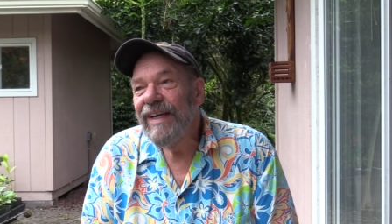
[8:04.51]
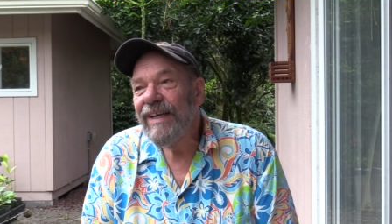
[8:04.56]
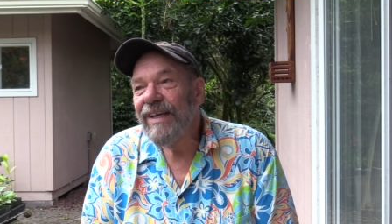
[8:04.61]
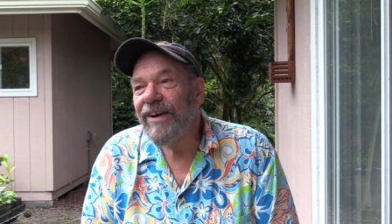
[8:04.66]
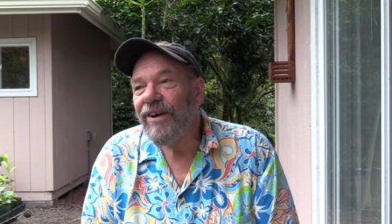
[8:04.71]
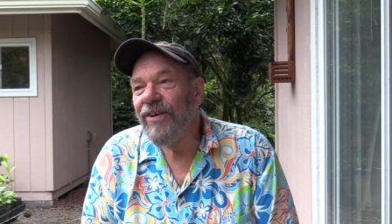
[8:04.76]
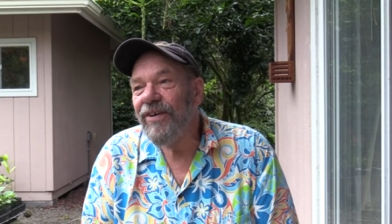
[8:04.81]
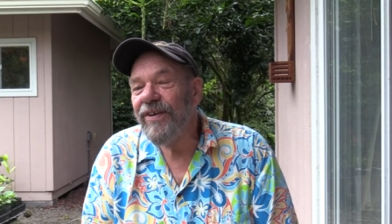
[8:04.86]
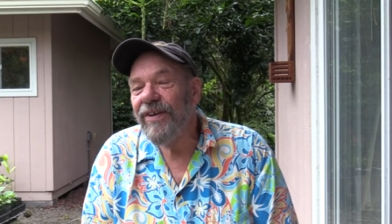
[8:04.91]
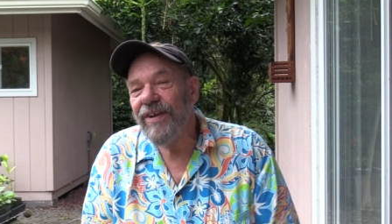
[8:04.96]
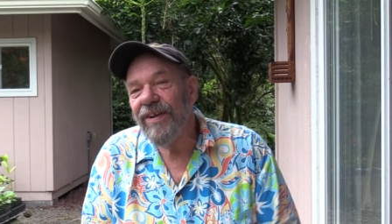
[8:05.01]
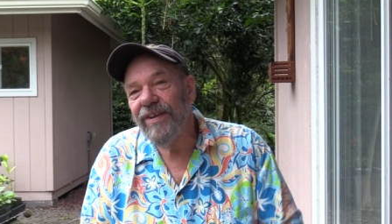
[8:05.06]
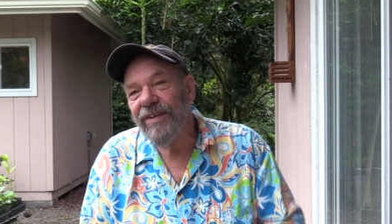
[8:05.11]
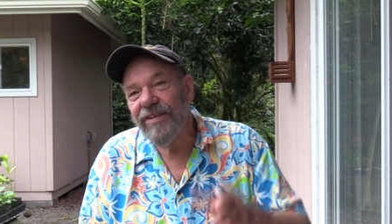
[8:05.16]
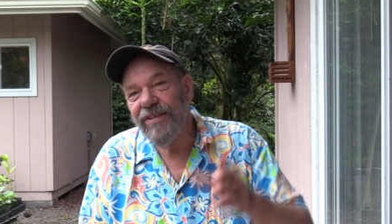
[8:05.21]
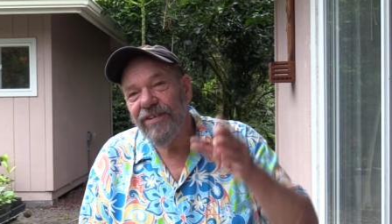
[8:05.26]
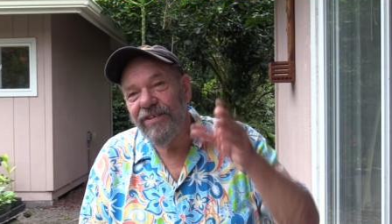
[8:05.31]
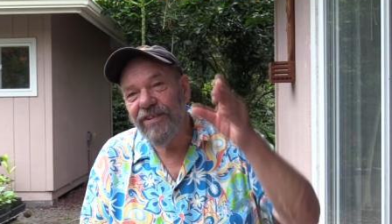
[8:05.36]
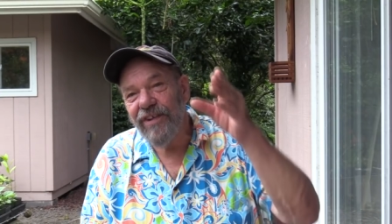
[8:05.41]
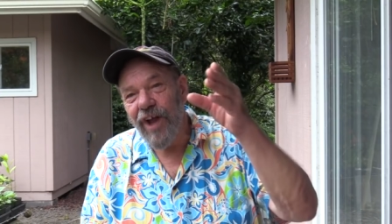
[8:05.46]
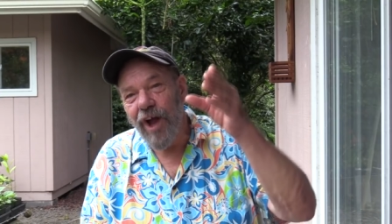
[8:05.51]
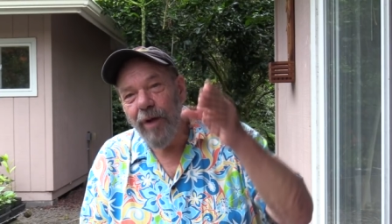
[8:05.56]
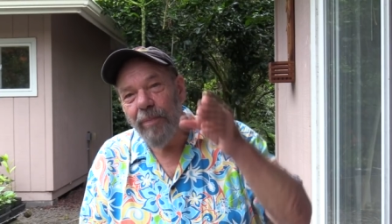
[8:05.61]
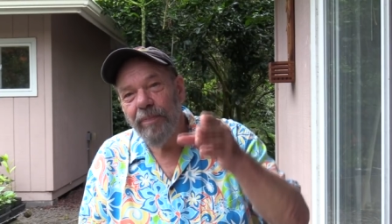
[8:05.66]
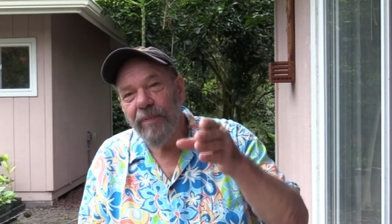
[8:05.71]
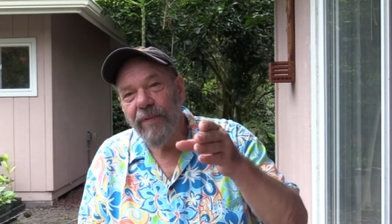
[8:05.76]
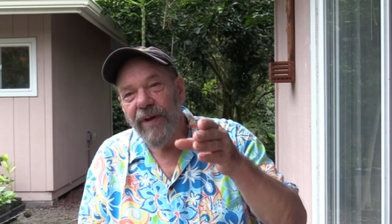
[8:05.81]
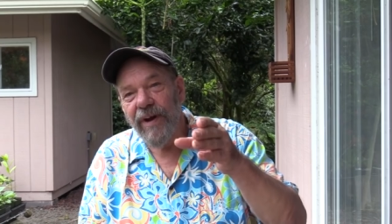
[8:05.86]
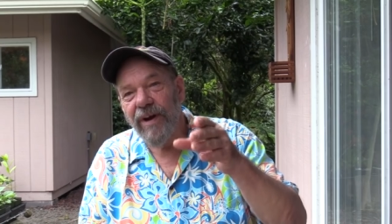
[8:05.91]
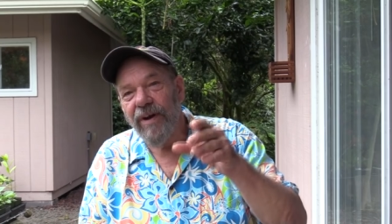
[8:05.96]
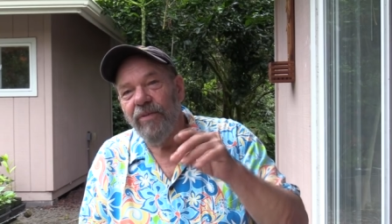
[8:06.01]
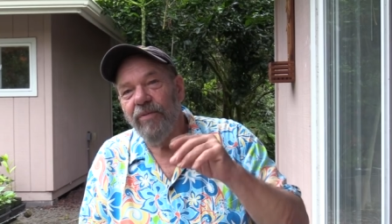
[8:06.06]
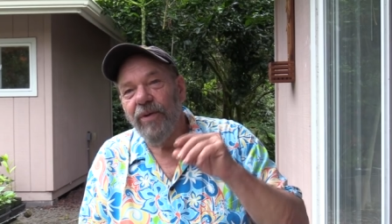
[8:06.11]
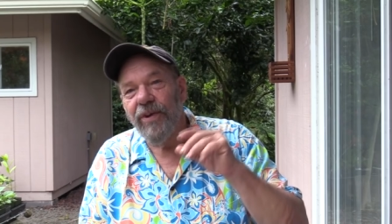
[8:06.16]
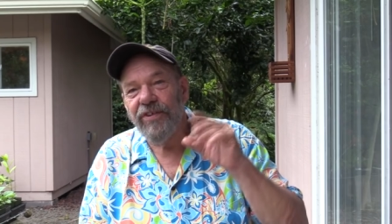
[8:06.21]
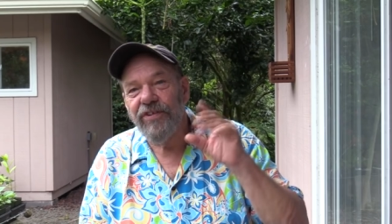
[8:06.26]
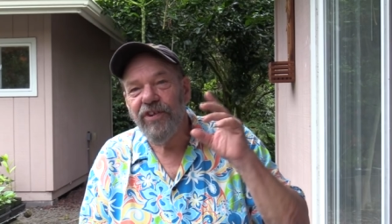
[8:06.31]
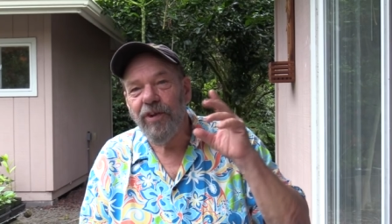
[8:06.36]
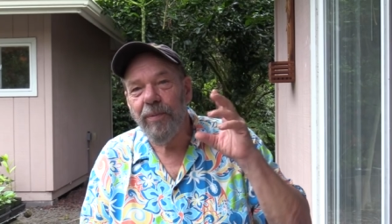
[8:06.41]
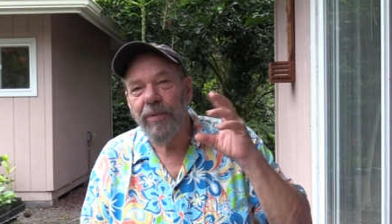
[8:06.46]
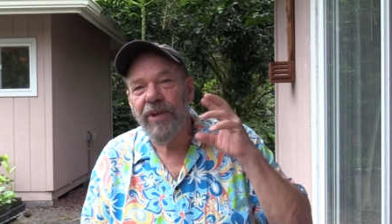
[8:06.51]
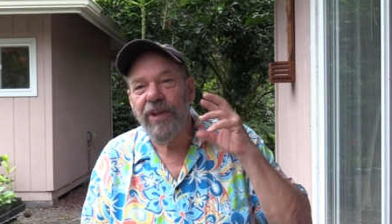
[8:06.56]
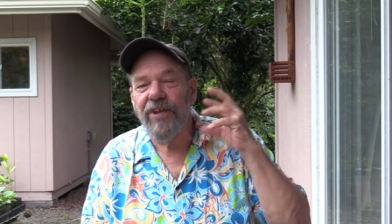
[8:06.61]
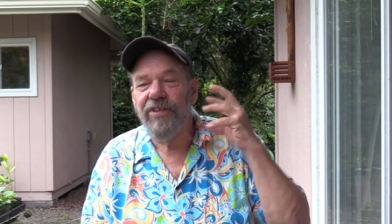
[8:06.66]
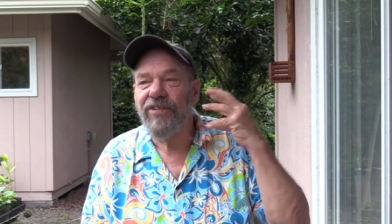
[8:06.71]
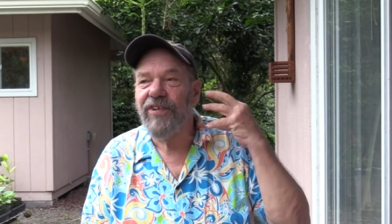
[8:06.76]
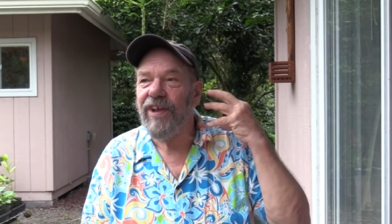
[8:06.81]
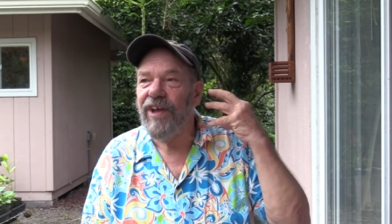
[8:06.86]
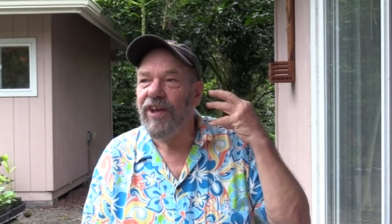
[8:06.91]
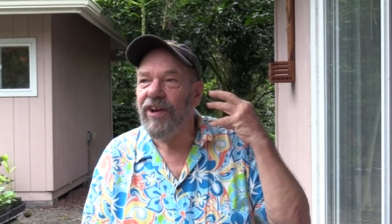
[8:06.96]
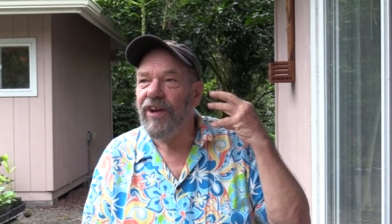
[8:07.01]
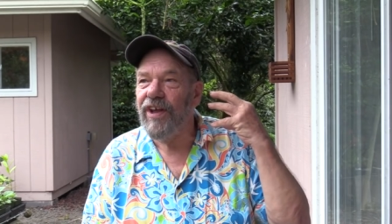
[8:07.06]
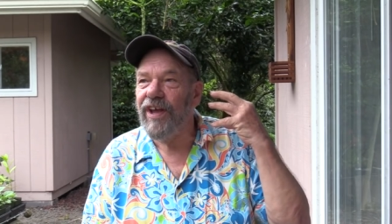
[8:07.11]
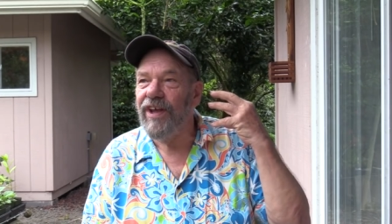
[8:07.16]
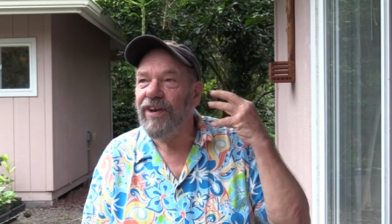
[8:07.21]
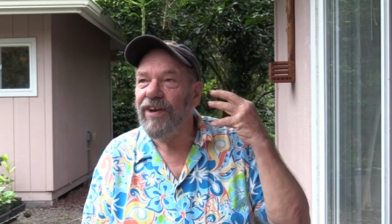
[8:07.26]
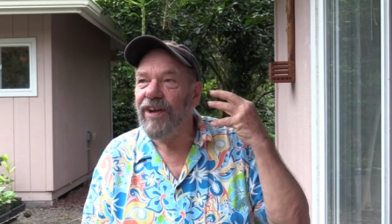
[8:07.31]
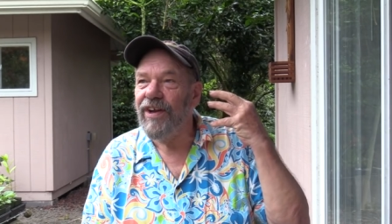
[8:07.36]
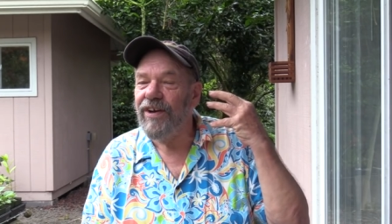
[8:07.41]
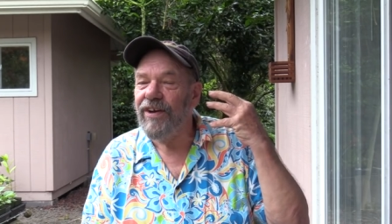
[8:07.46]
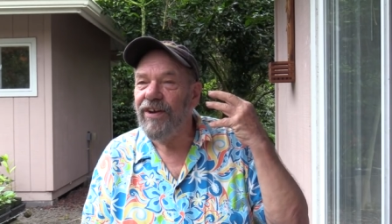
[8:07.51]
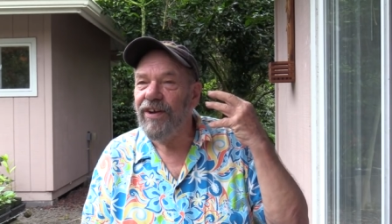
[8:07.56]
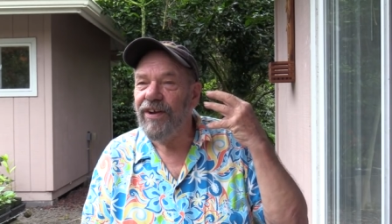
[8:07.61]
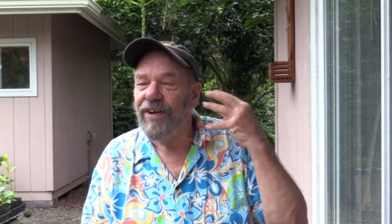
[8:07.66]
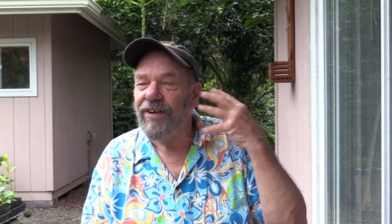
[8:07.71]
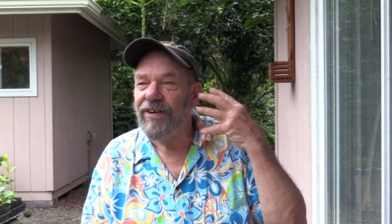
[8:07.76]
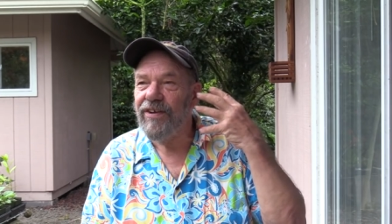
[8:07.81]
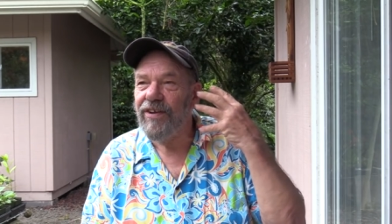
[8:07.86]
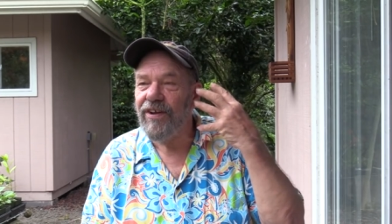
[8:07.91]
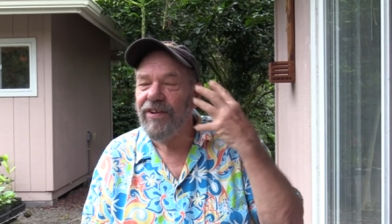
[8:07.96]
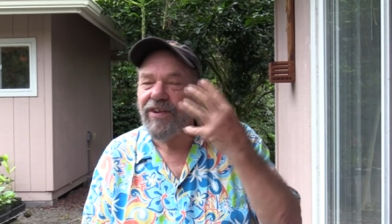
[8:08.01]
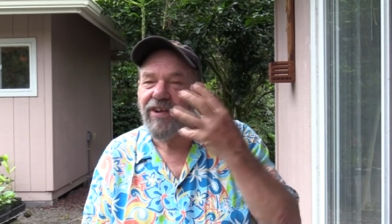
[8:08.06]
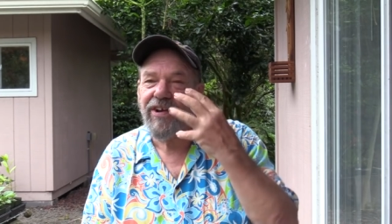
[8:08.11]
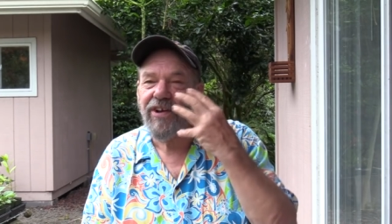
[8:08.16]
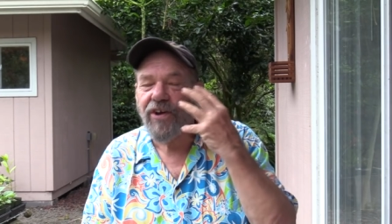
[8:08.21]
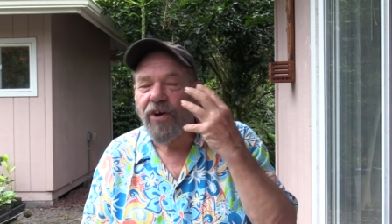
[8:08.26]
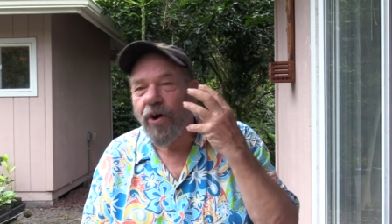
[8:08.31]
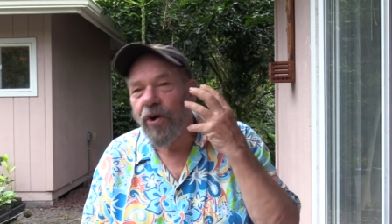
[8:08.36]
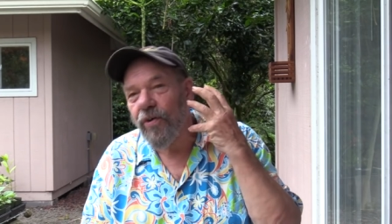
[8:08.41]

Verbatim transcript: you know, to stop there with some of this and, and, and, and to the,